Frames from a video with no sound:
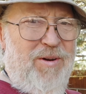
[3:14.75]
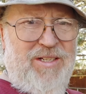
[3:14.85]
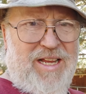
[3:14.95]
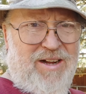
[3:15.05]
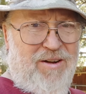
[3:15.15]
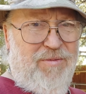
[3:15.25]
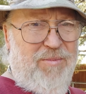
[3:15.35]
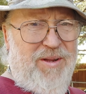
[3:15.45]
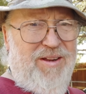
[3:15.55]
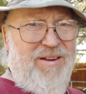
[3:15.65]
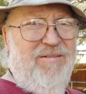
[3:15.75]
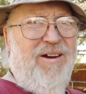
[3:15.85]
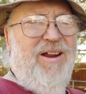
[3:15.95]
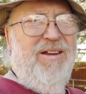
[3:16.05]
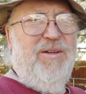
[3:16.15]
what does that offer me?
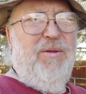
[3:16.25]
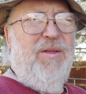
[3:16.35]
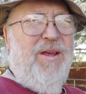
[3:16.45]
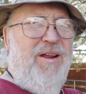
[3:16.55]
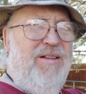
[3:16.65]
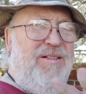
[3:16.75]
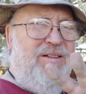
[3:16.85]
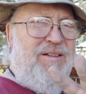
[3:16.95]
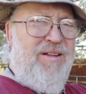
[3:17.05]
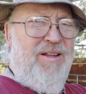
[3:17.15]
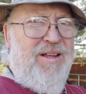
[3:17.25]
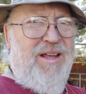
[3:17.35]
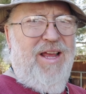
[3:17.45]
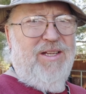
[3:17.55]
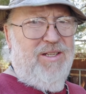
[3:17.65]
Right, two things.
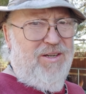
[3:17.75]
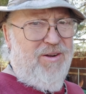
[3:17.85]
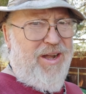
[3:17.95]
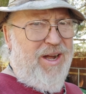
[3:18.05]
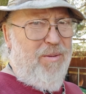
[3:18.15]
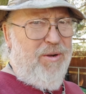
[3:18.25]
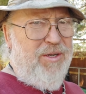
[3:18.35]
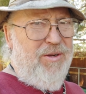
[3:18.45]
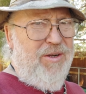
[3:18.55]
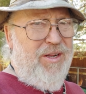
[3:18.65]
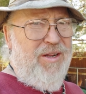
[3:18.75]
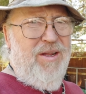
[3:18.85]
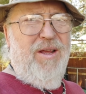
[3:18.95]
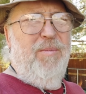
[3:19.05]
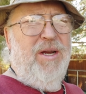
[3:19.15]
Excellent training opportunity
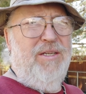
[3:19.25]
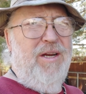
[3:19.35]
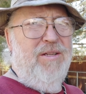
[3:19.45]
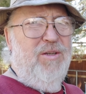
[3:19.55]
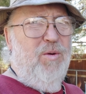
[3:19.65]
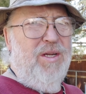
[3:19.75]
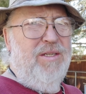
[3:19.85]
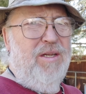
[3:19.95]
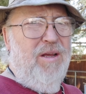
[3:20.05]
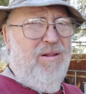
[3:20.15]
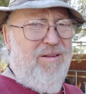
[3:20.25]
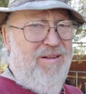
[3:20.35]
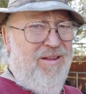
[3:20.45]
and my chance to excel.